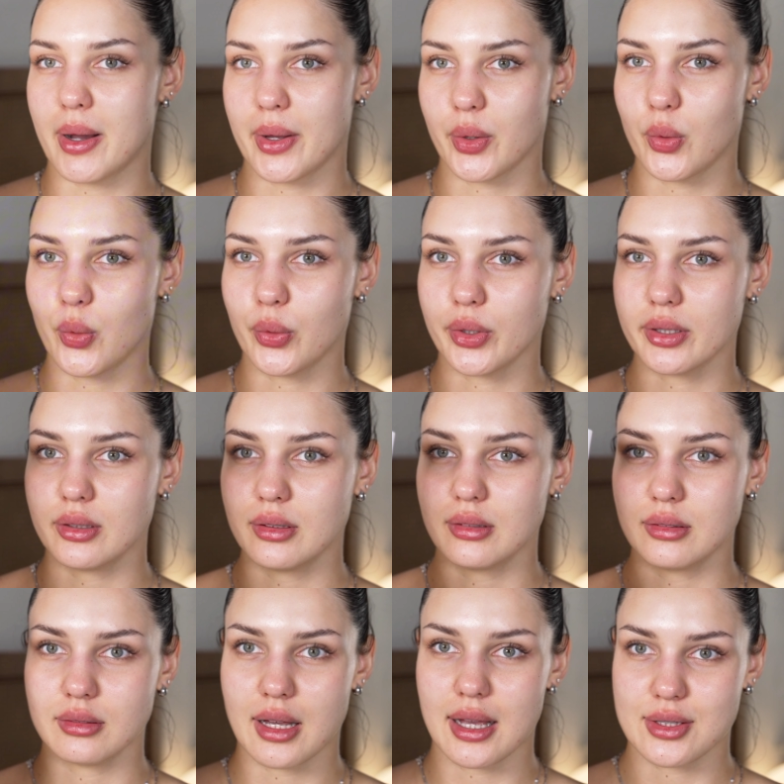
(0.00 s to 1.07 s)
bio
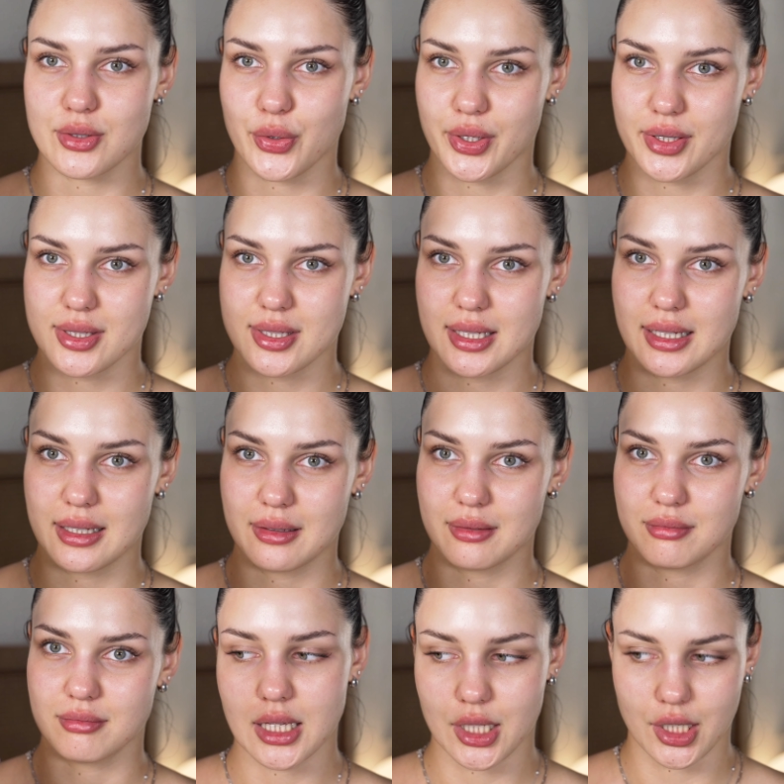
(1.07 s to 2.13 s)
oil, as you could
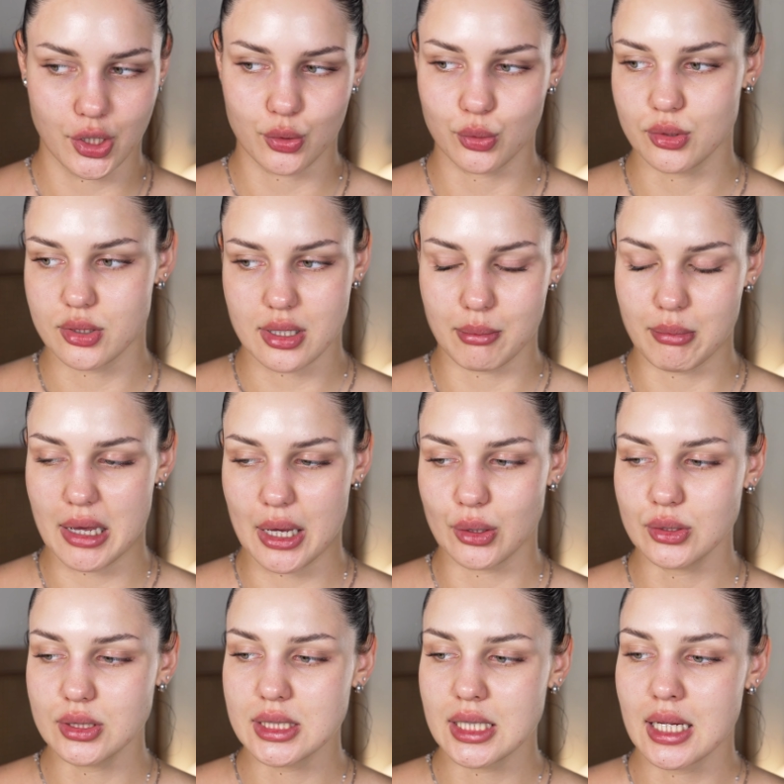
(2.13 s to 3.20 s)
see, in a good
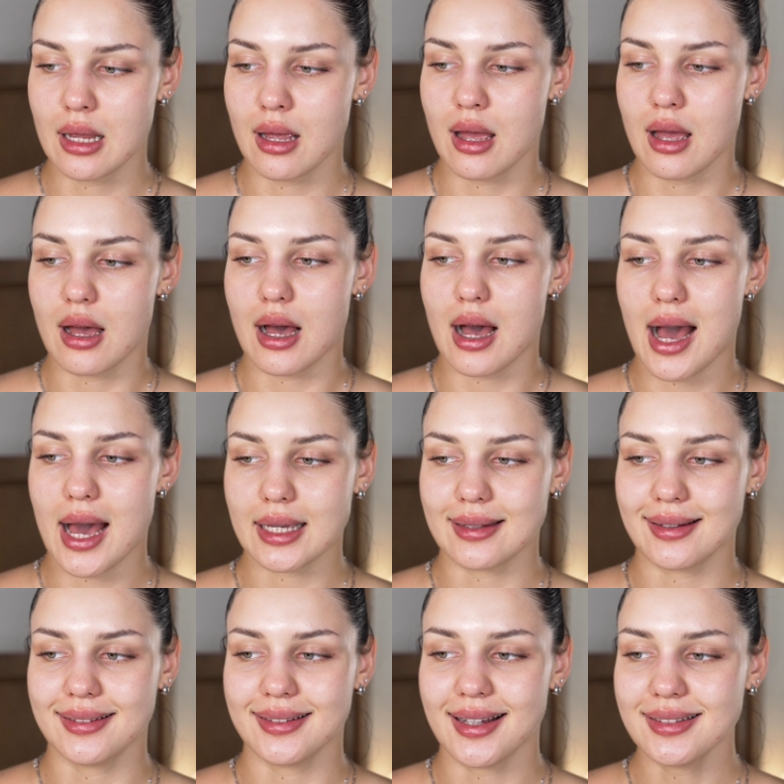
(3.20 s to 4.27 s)
amount. I
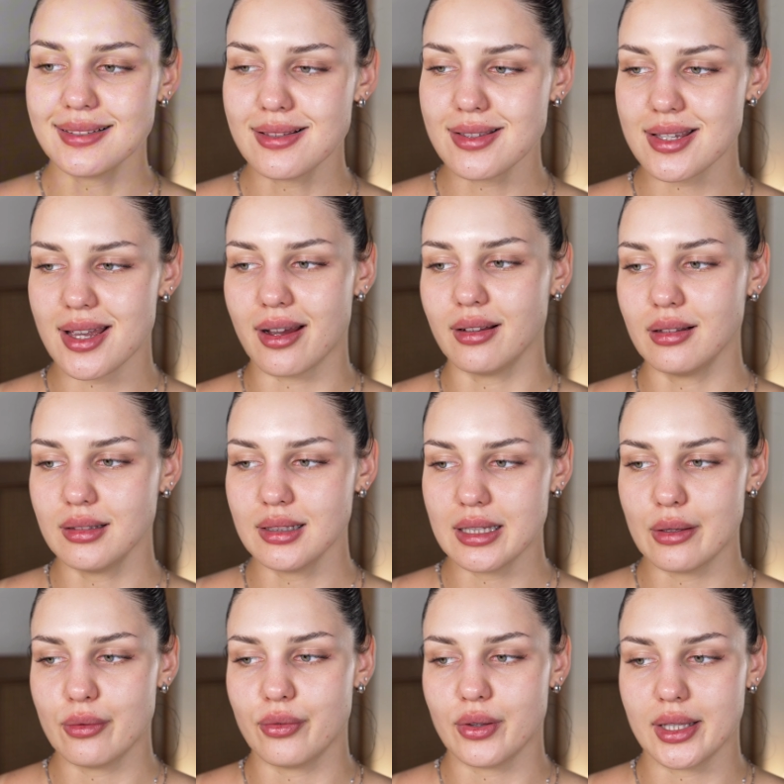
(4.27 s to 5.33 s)
cannot tell
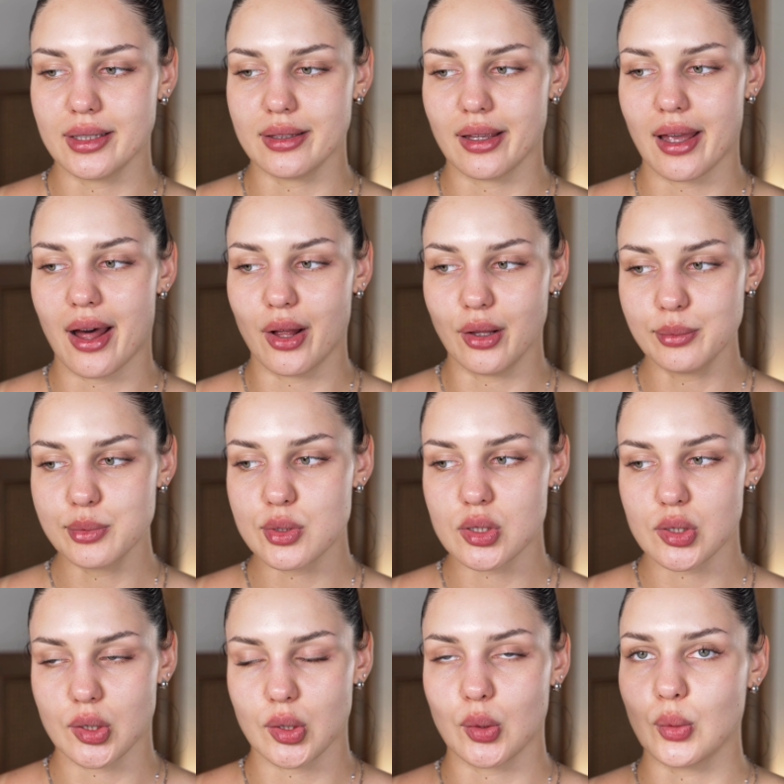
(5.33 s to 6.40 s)
if it helps
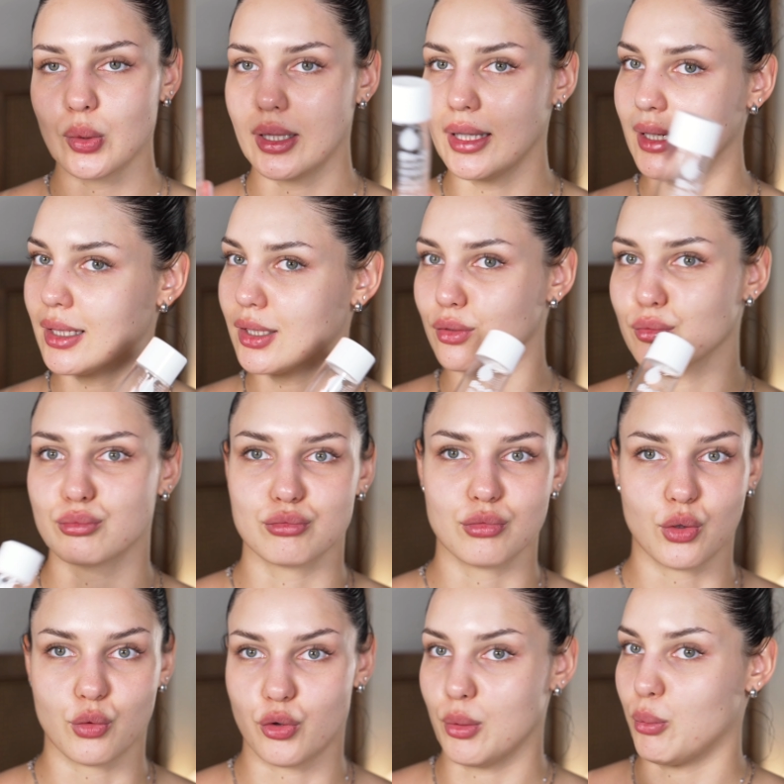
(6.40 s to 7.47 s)
to like
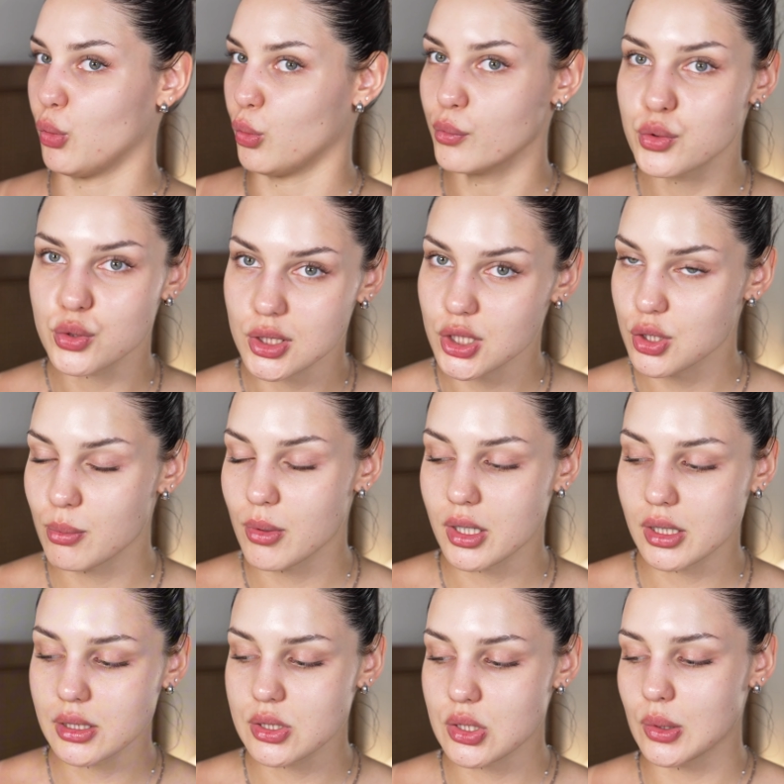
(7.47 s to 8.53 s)
remove stretch
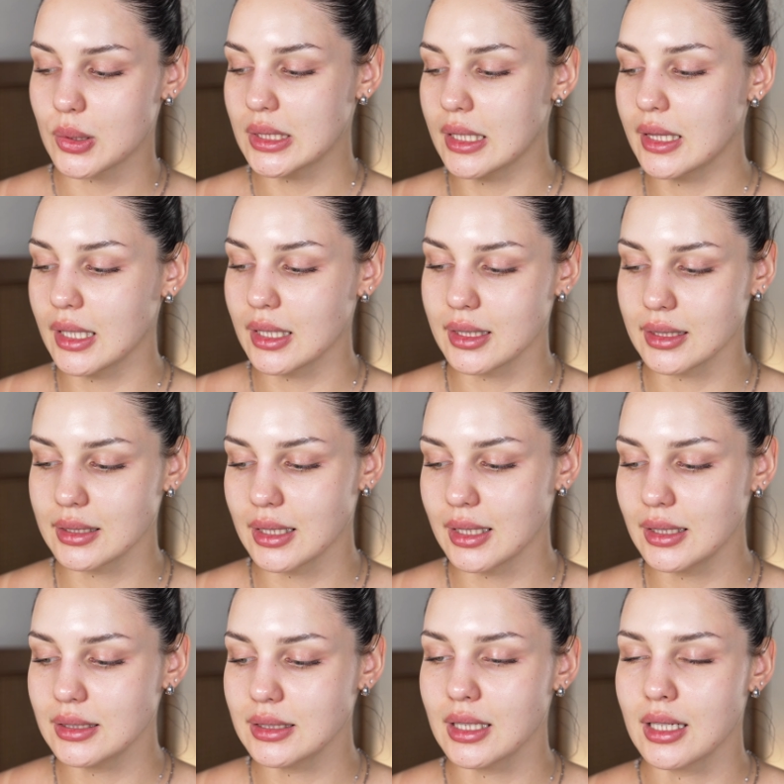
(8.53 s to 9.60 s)
marks or anything like
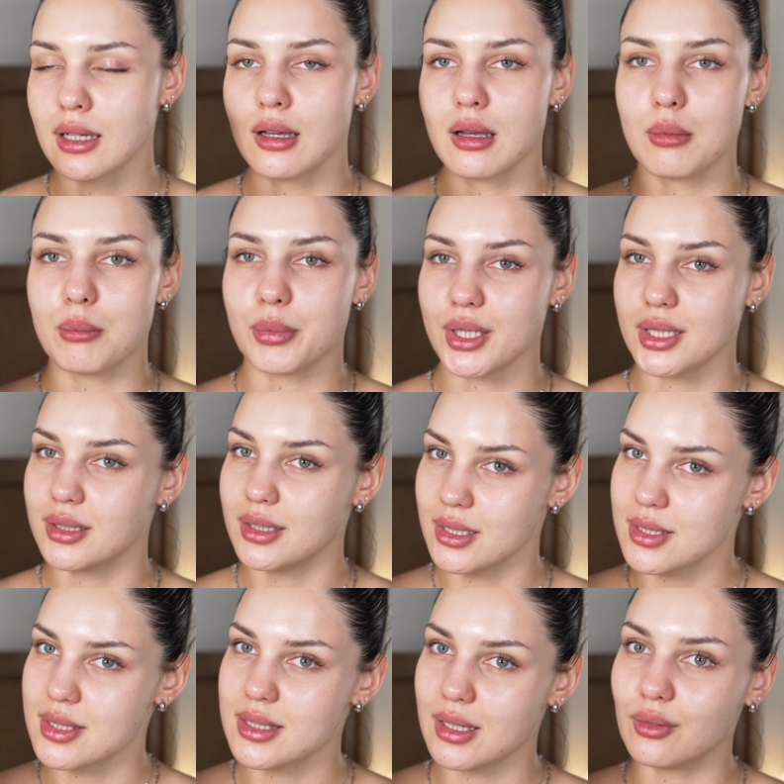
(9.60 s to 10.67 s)
that, but it
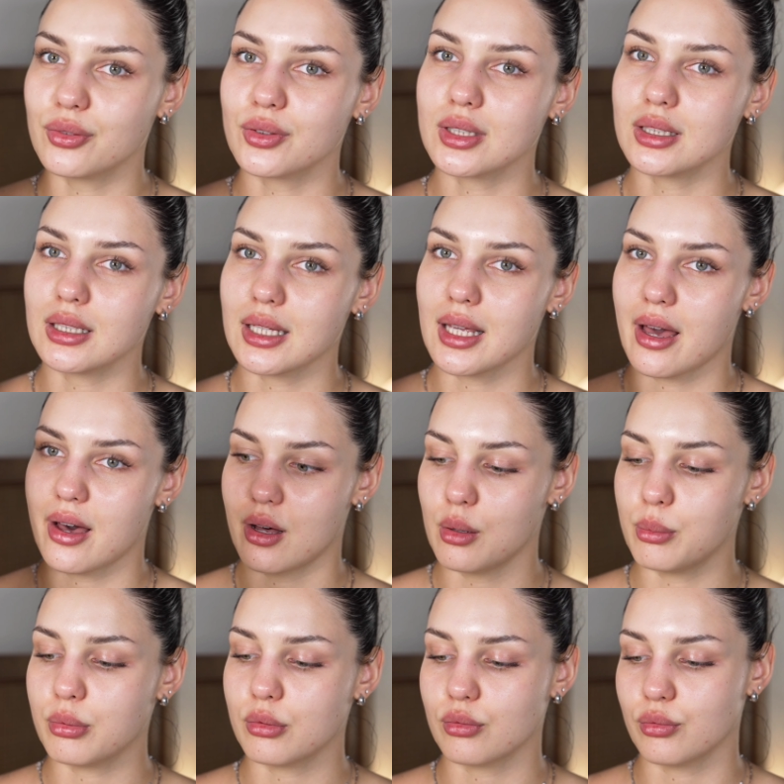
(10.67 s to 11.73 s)
does definitely
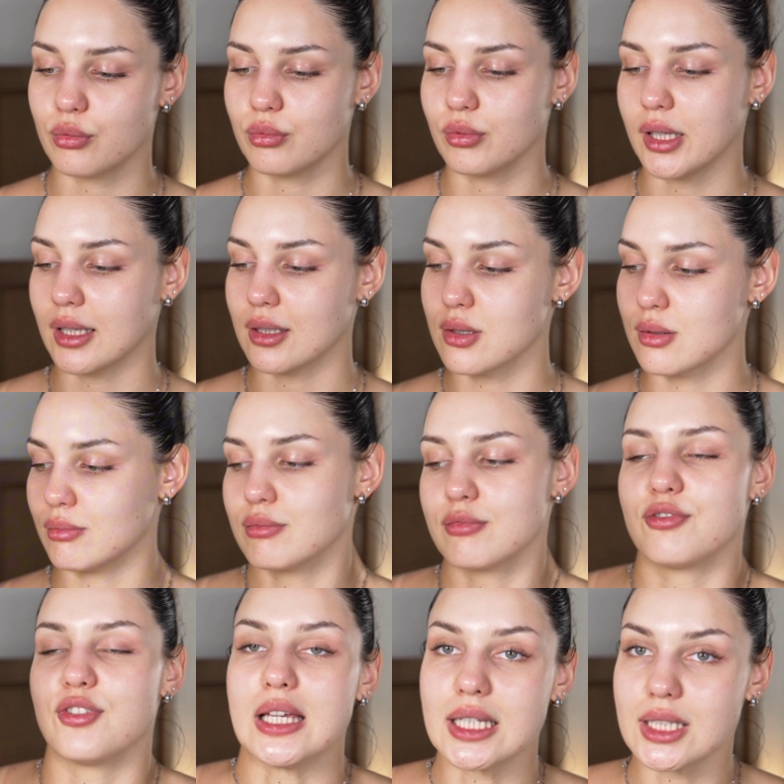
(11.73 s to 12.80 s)
help like
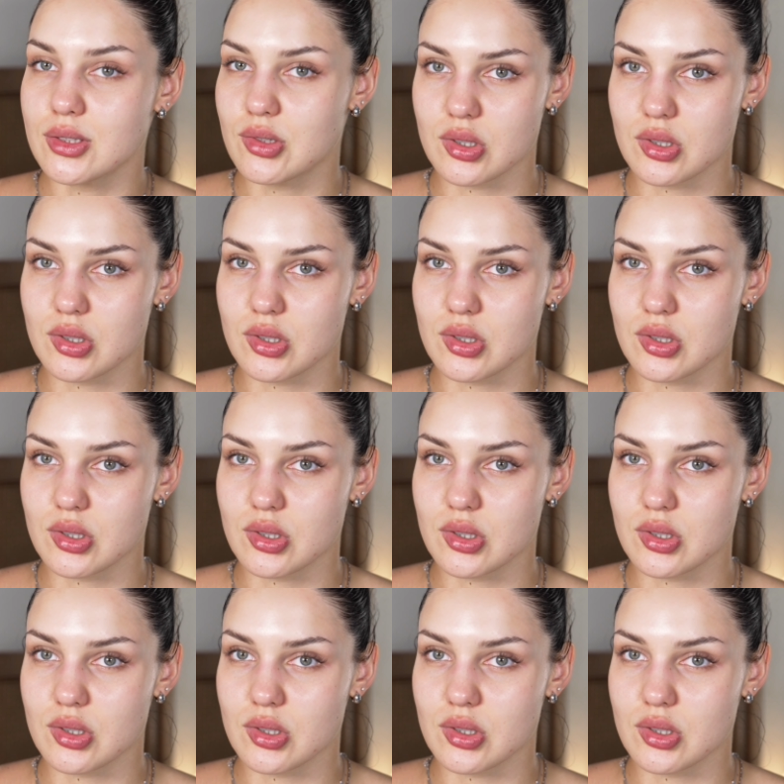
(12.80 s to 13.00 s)
fade